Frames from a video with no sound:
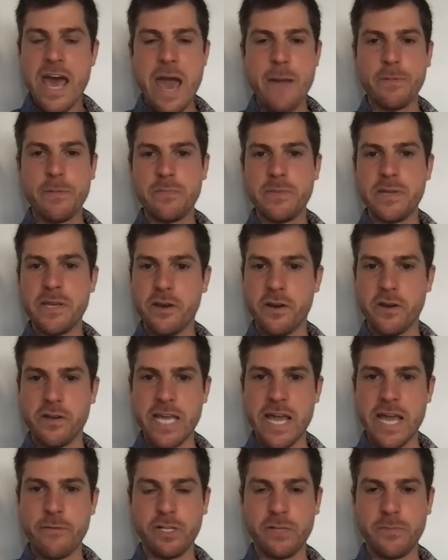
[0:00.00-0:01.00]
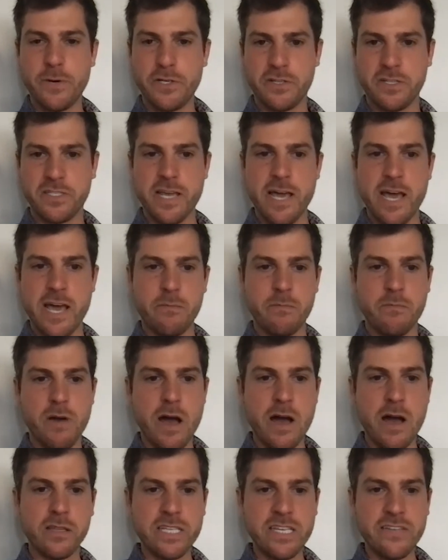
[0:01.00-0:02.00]
Happy to be here. Yeah, really appreciate the time.
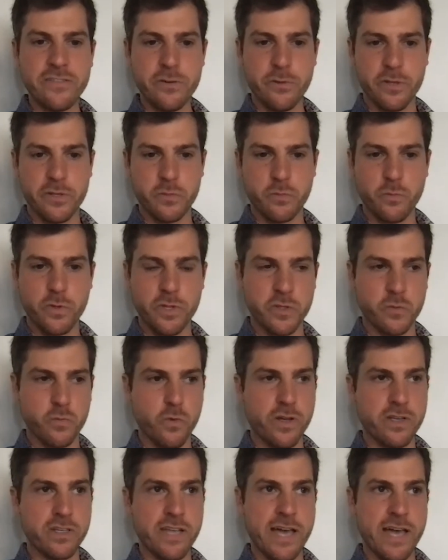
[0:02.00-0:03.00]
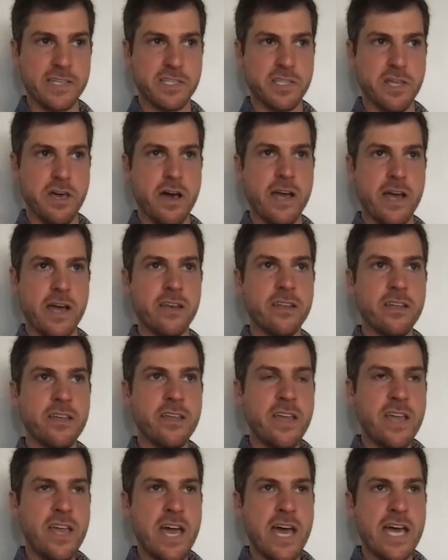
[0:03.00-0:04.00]
I'll leave you with this one last thought.
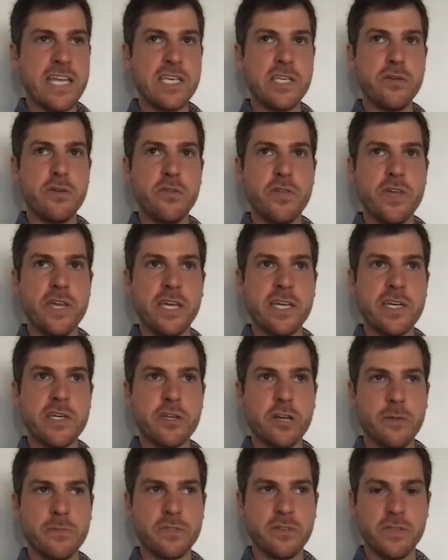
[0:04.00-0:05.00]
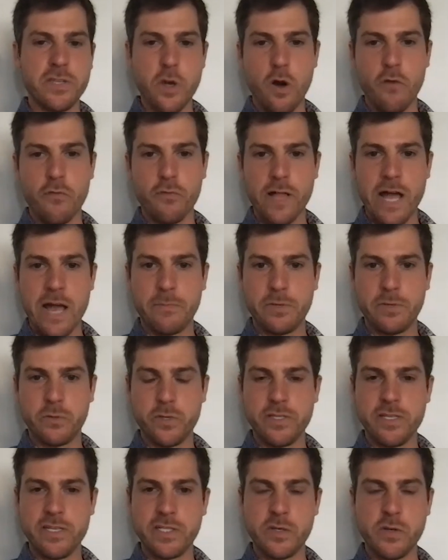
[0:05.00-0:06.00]
I do think in terms of the overlap
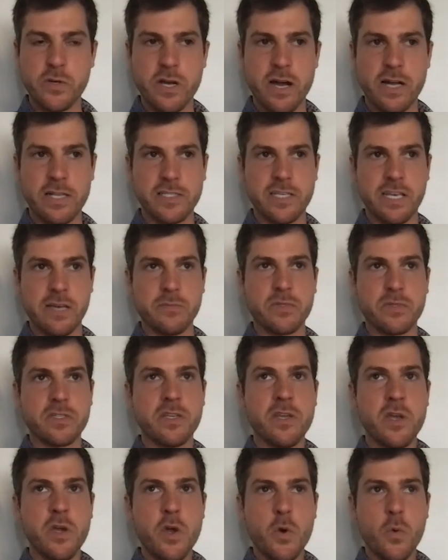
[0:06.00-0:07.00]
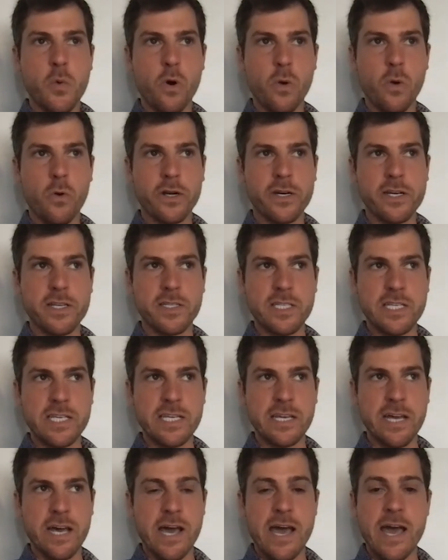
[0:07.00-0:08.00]
between these two concepts, what we're going to
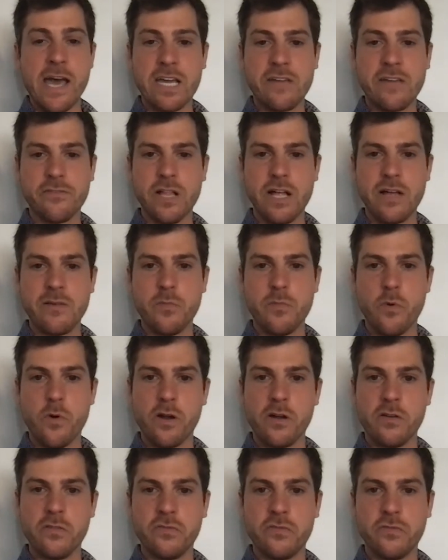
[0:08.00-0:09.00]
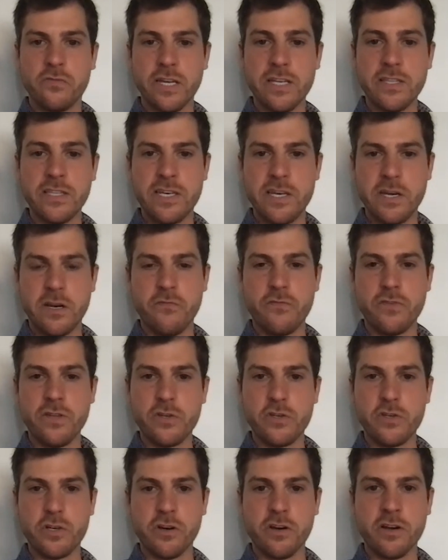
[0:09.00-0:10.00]
see a heck of a lot more of in the near
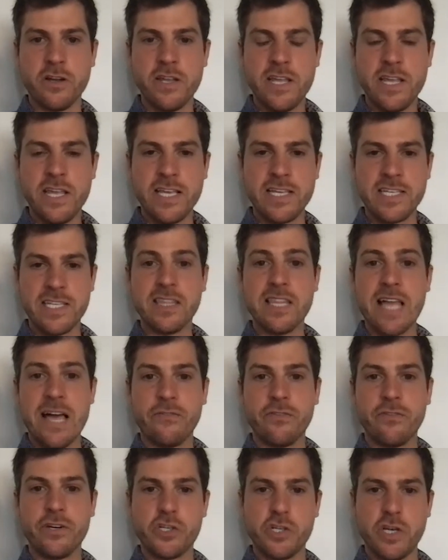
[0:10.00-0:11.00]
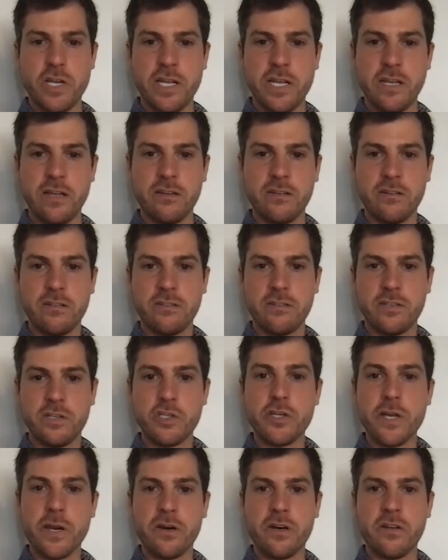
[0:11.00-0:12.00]
future is leveraging
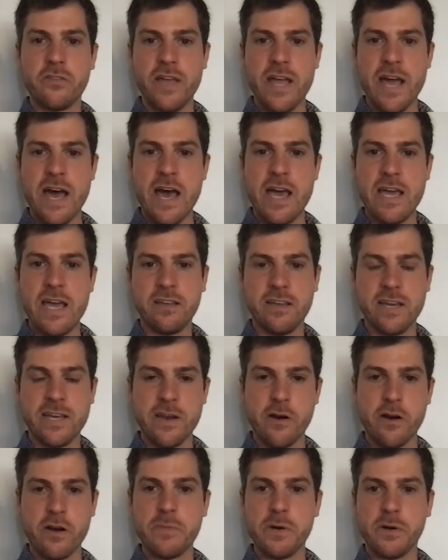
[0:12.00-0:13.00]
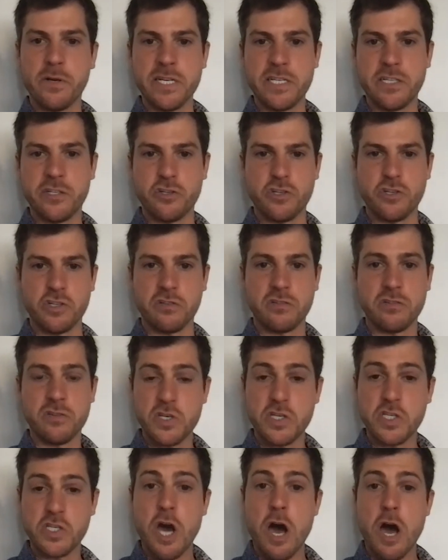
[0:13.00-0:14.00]
generative AI and our ability to just
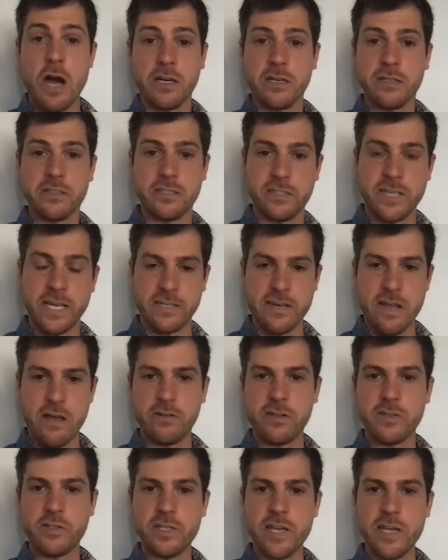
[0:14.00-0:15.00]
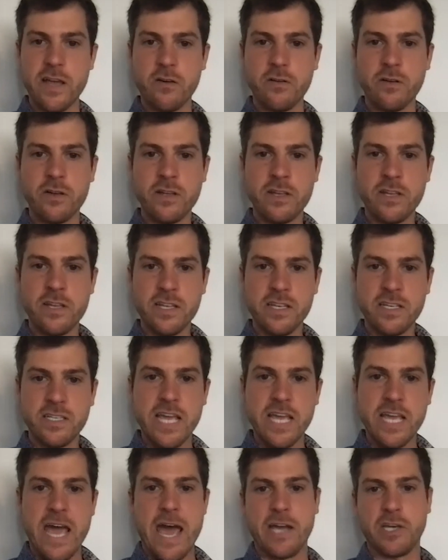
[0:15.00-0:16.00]
talk to technology now
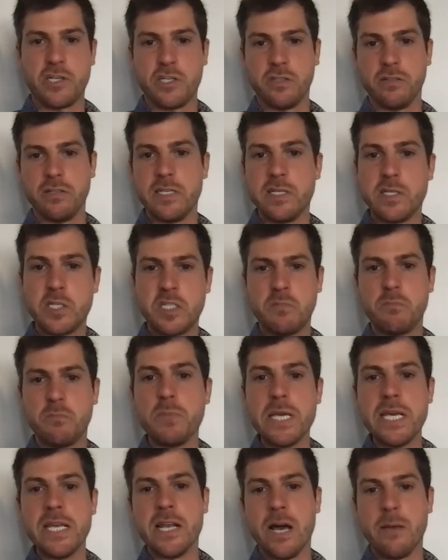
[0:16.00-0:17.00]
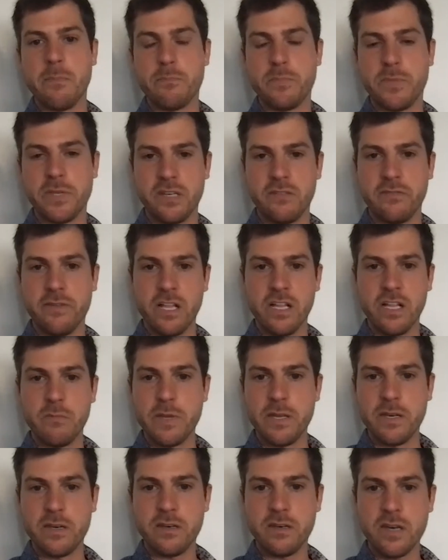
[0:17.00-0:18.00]
to actually speed up the
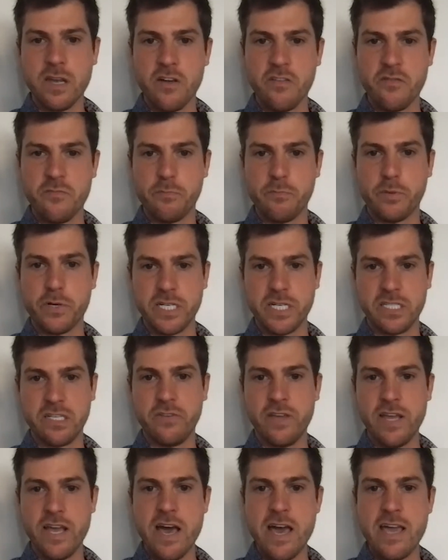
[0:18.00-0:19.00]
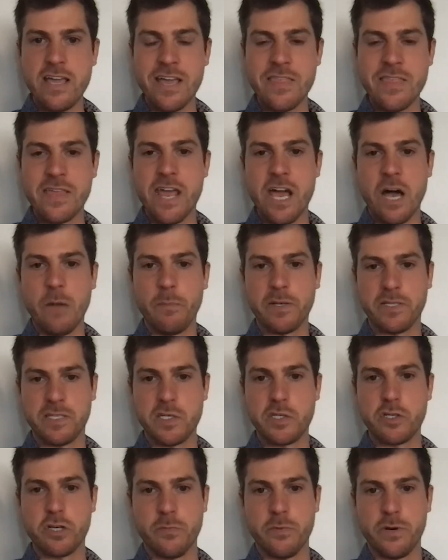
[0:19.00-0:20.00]
development of predictive AI and then help us
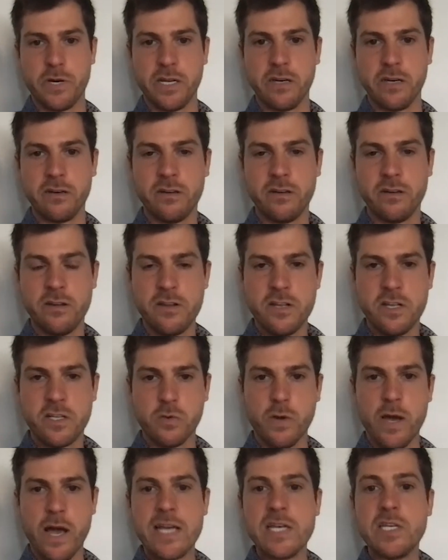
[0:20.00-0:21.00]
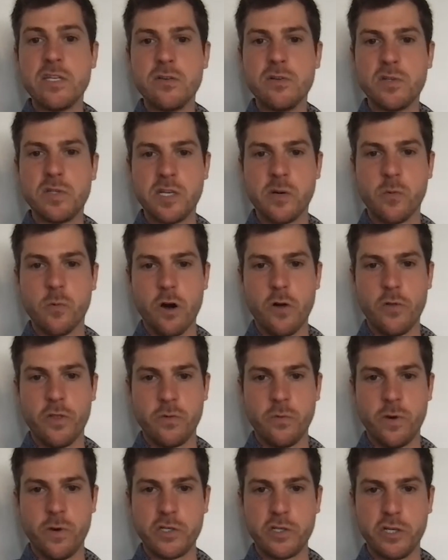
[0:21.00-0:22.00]
interpret it. So I do see a world
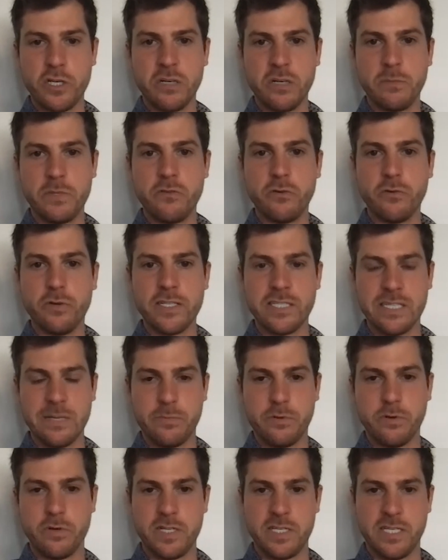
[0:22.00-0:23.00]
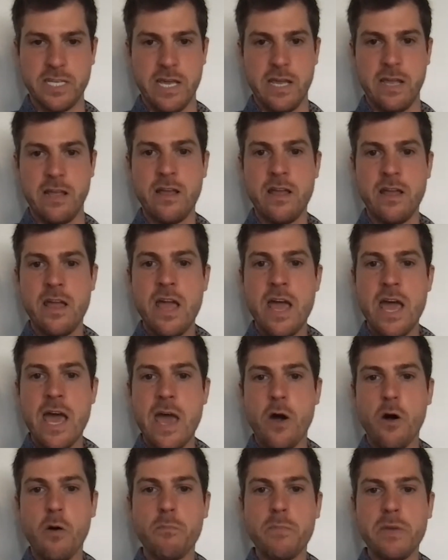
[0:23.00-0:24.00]
in which it'll be really simple to say,
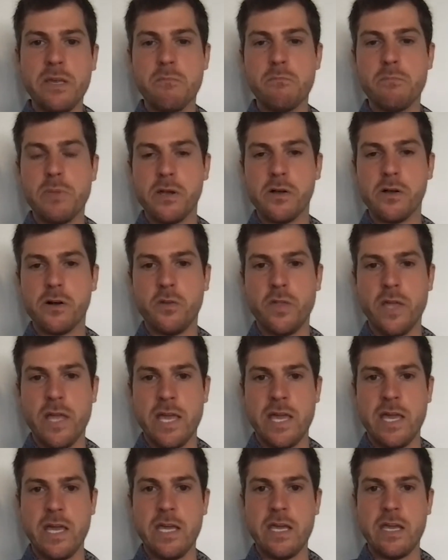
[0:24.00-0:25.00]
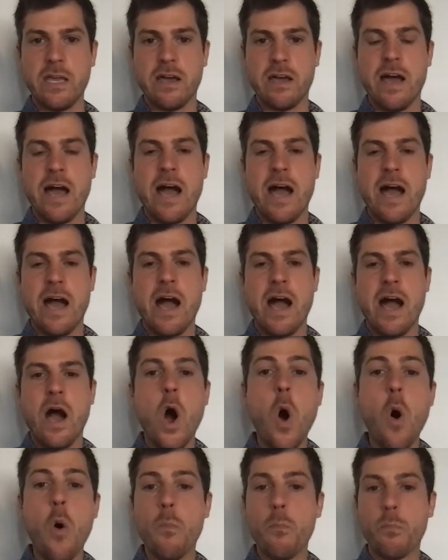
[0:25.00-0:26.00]
help me build a
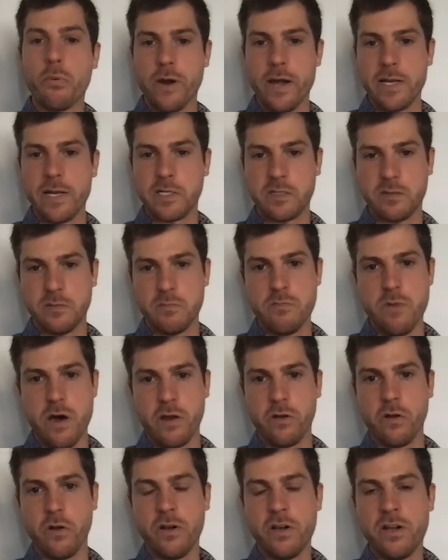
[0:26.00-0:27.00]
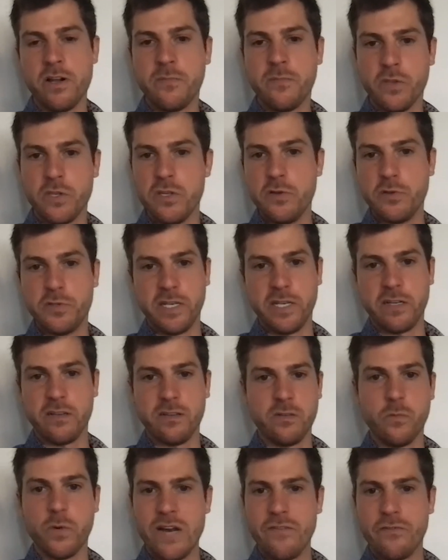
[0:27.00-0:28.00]
home price model using
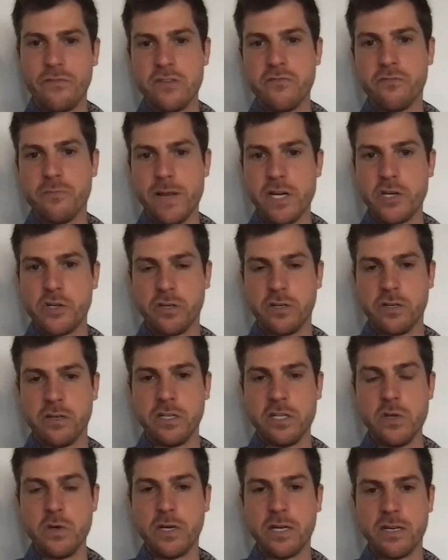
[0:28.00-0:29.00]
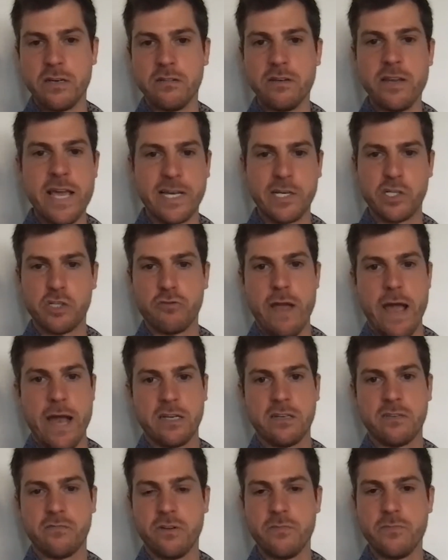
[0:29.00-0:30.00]
whatever information you can
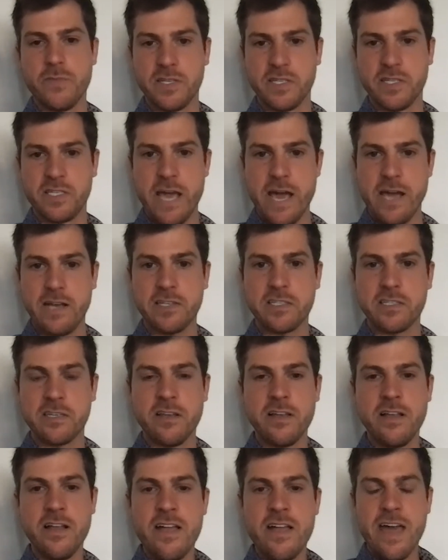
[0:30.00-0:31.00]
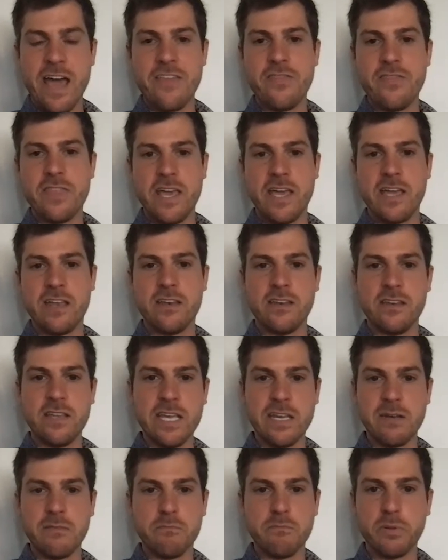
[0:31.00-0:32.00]
extract from this text. And then
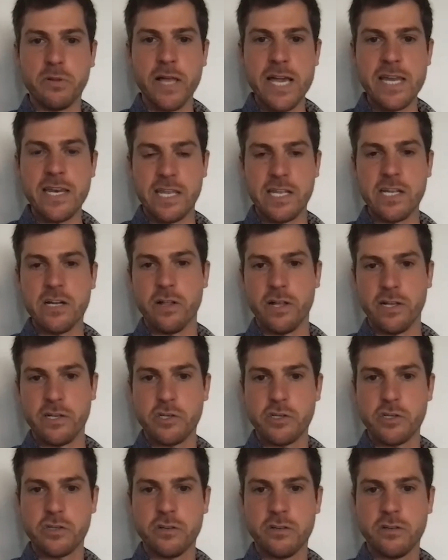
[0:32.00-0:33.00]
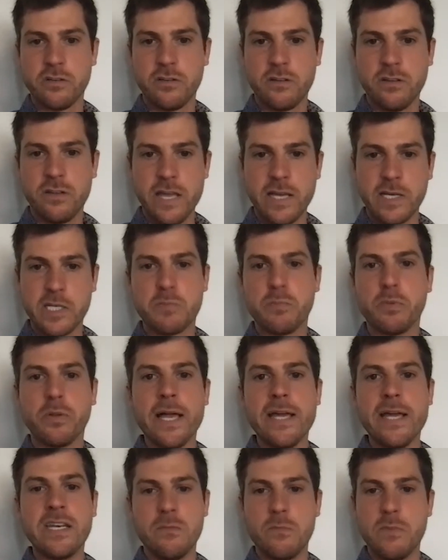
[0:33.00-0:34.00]
in plain English,
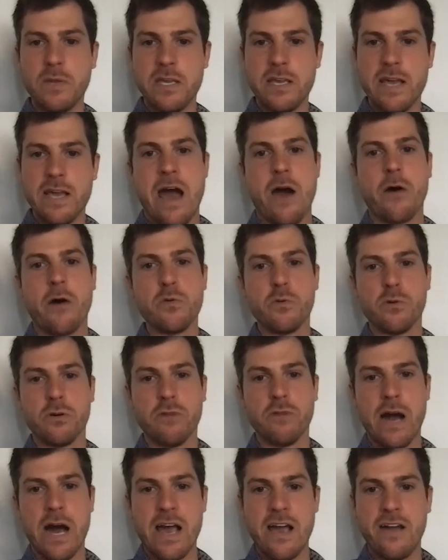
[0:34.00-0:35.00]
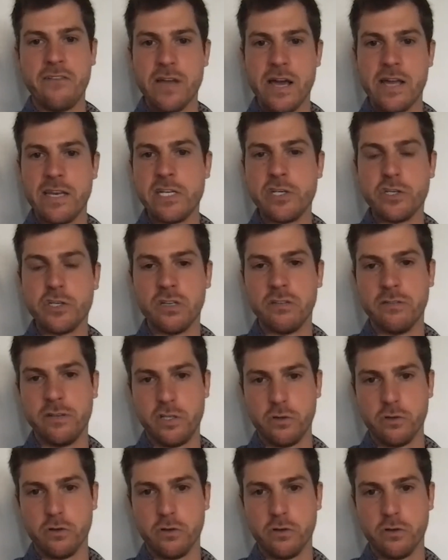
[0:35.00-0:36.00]
explain to me how you arrived at each
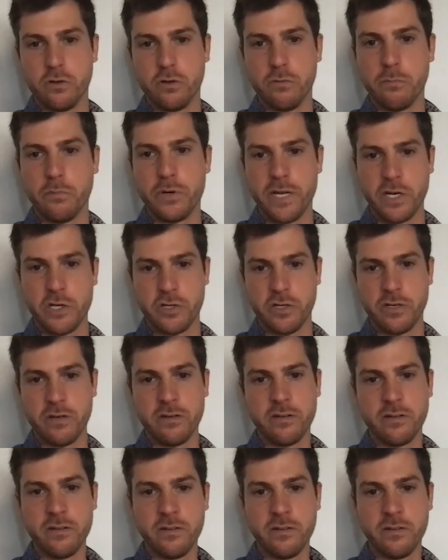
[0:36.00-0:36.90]
individual prediction.